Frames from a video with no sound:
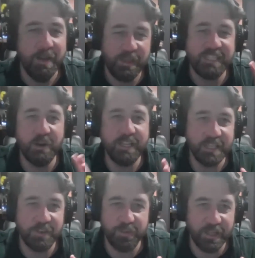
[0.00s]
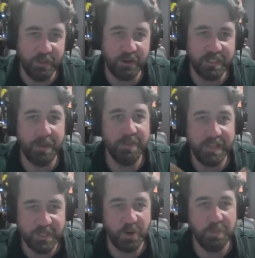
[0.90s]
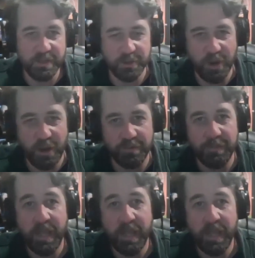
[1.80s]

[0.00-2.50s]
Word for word: They stared at each other for like a long time. Then they screamed and took off.